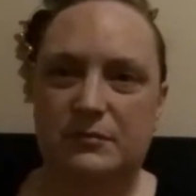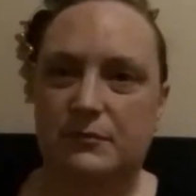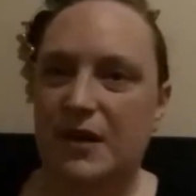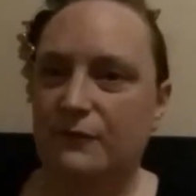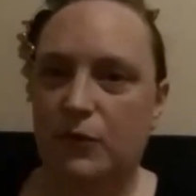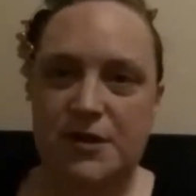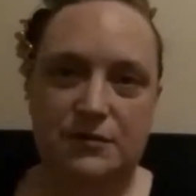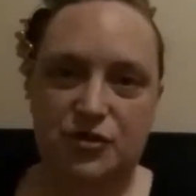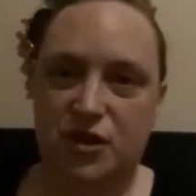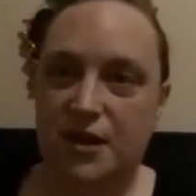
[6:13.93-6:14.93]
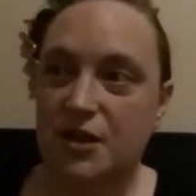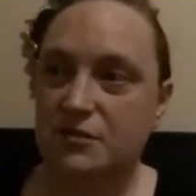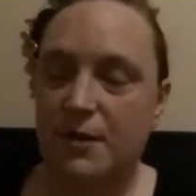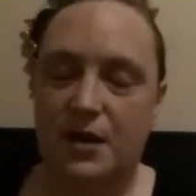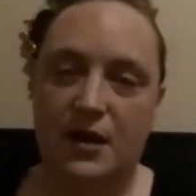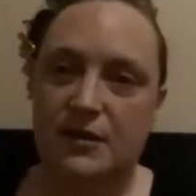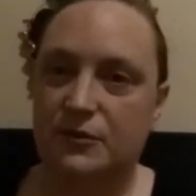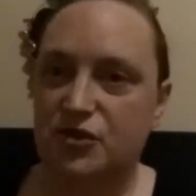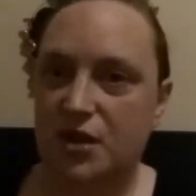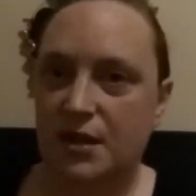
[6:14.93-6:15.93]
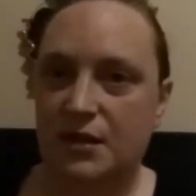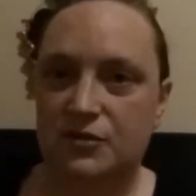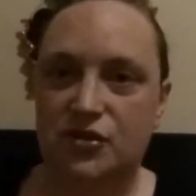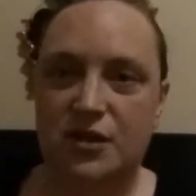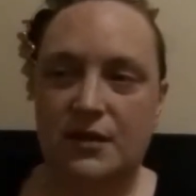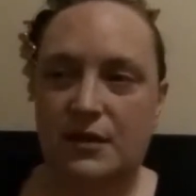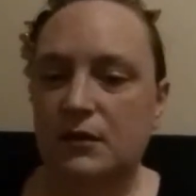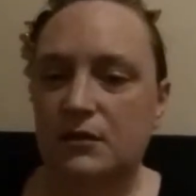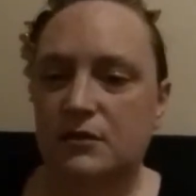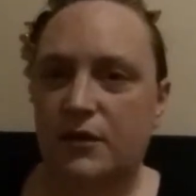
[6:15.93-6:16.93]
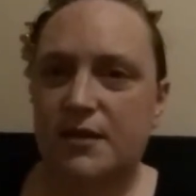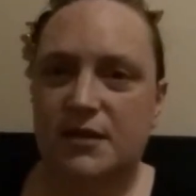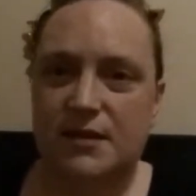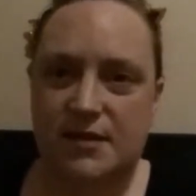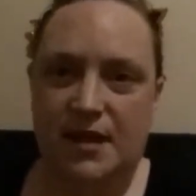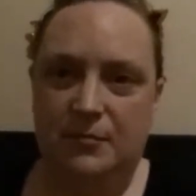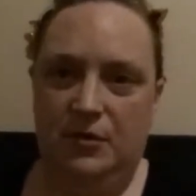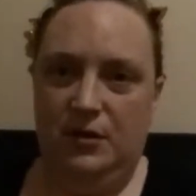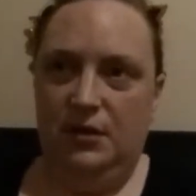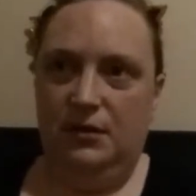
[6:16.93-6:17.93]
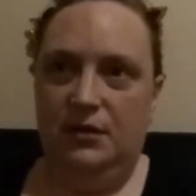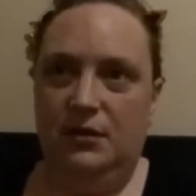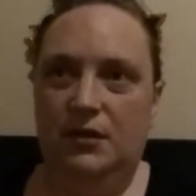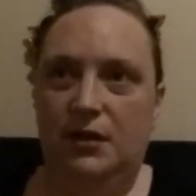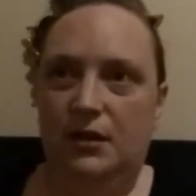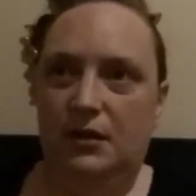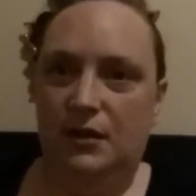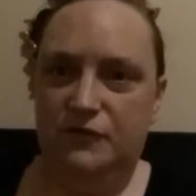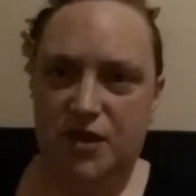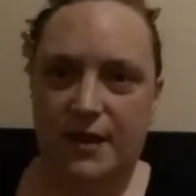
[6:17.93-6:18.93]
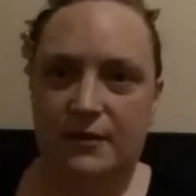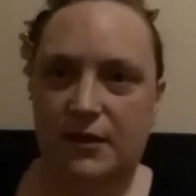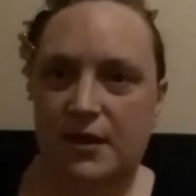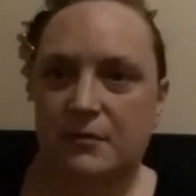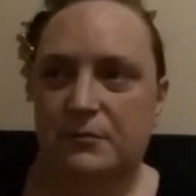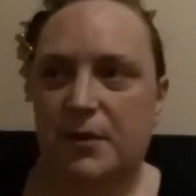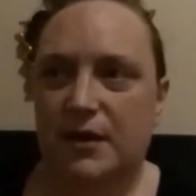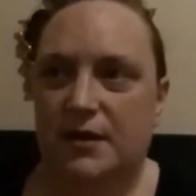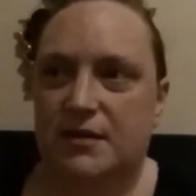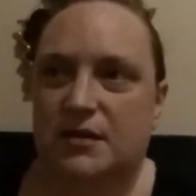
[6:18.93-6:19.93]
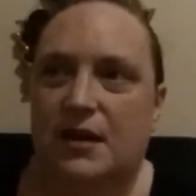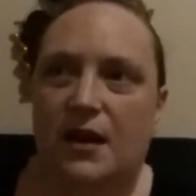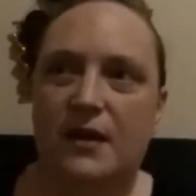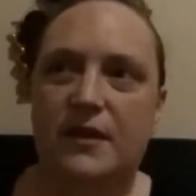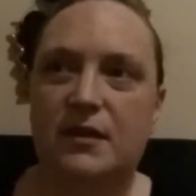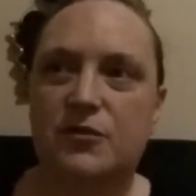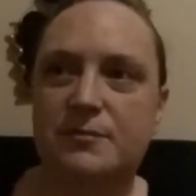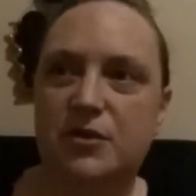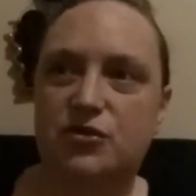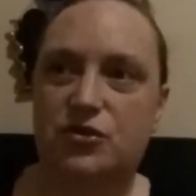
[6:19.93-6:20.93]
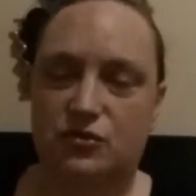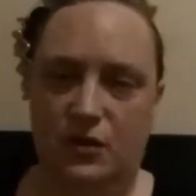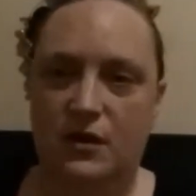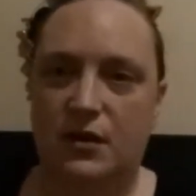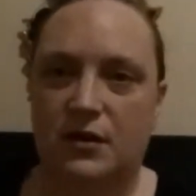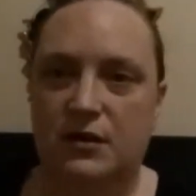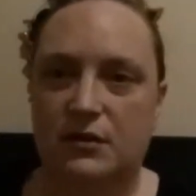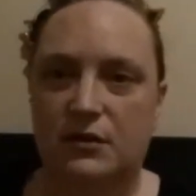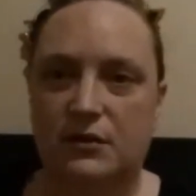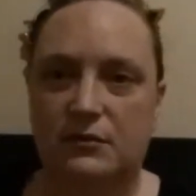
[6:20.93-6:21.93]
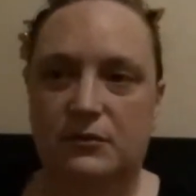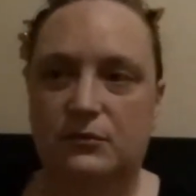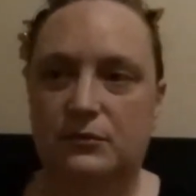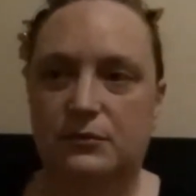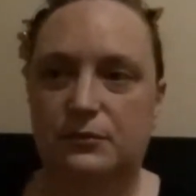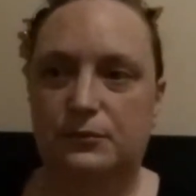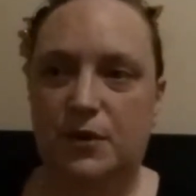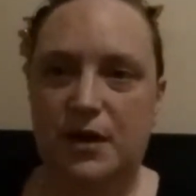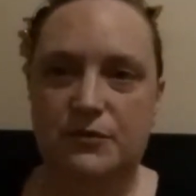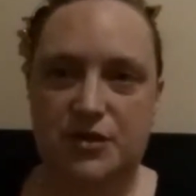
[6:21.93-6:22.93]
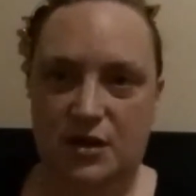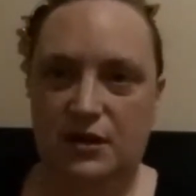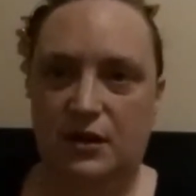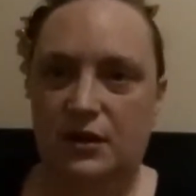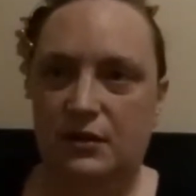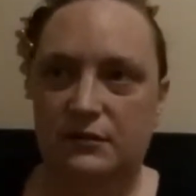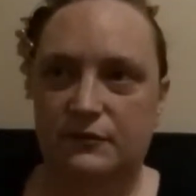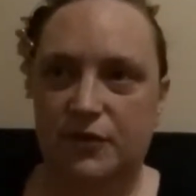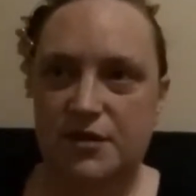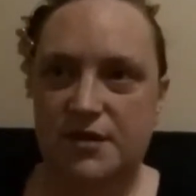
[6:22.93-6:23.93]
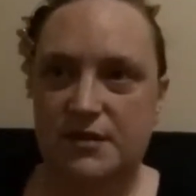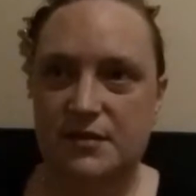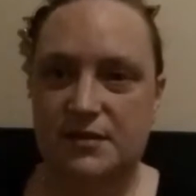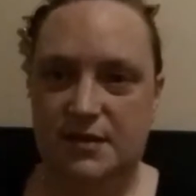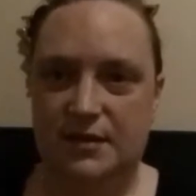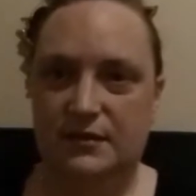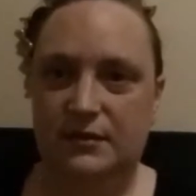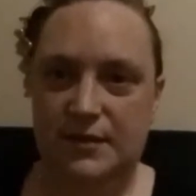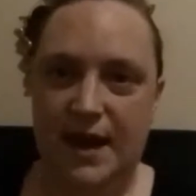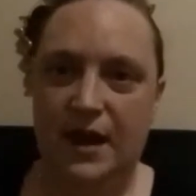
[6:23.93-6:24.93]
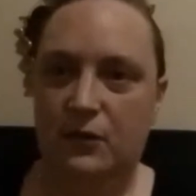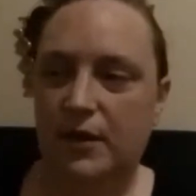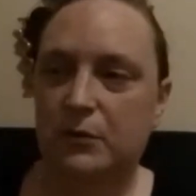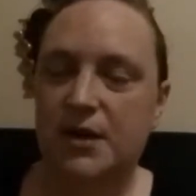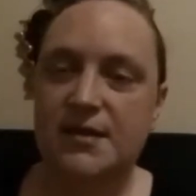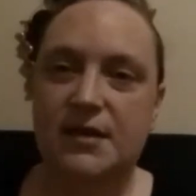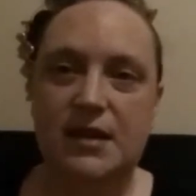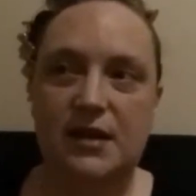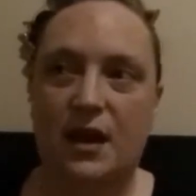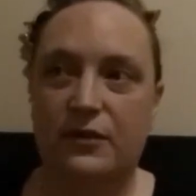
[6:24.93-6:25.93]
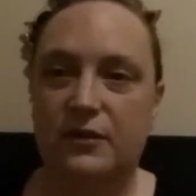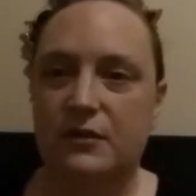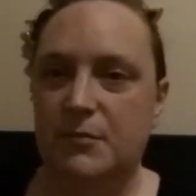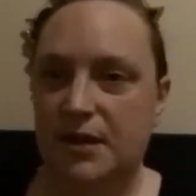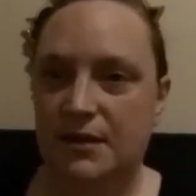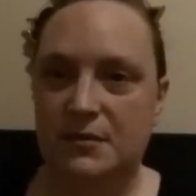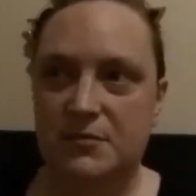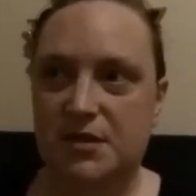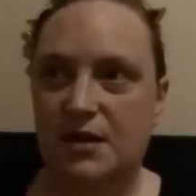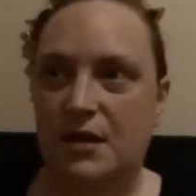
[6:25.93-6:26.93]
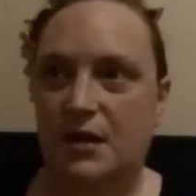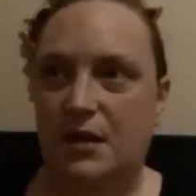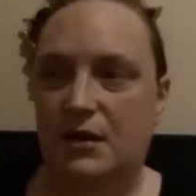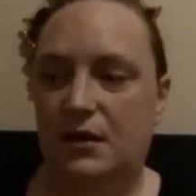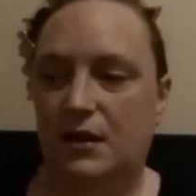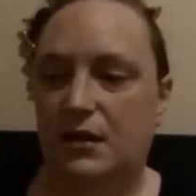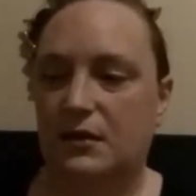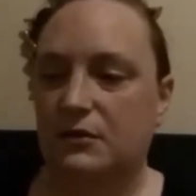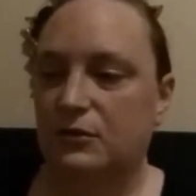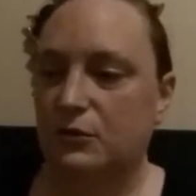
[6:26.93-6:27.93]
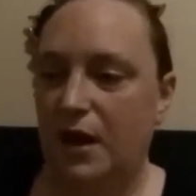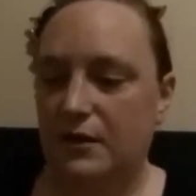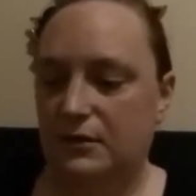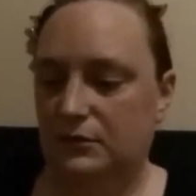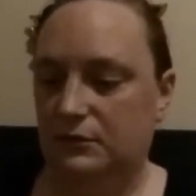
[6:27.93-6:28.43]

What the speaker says: My voice would change, my eyes would change. So that's an example of channeling, but I think it was much stronger when I was younger versus now. Like when I see other mediums who have